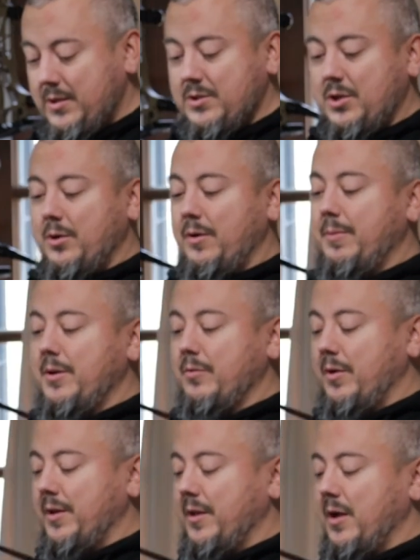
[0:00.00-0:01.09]
So I've been
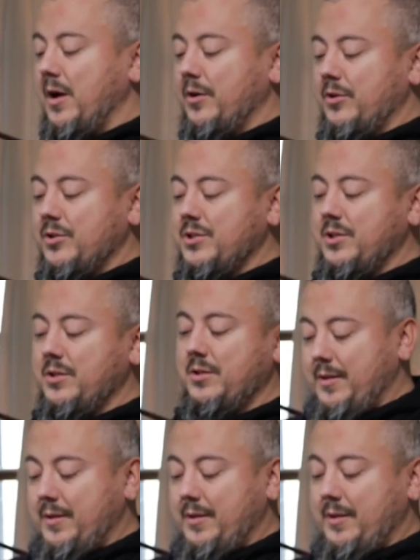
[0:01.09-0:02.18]
running the Hunters.
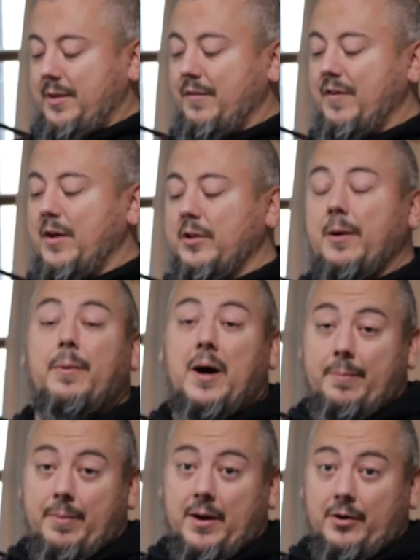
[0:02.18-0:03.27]
They've held up a
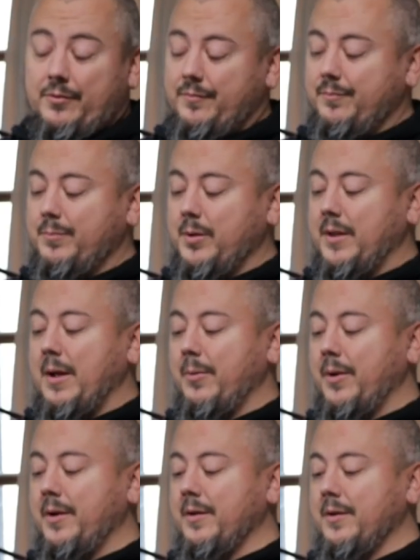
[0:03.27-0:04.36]
lot better, put it that
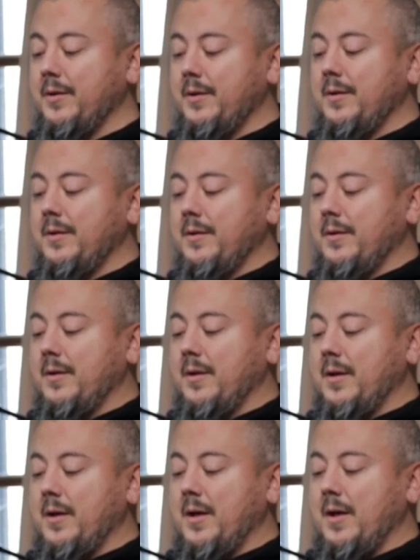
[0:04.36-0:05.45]
way.
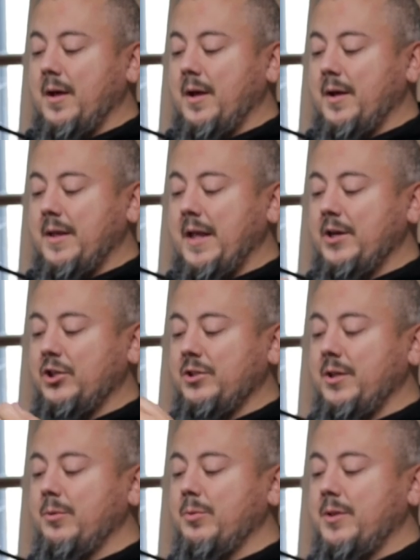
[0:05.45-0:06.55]

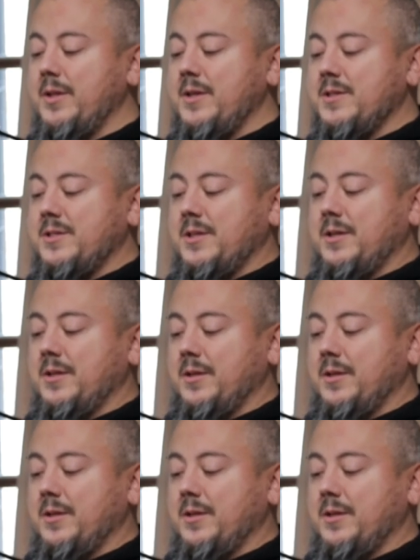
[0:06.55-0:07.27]
Occasionally with these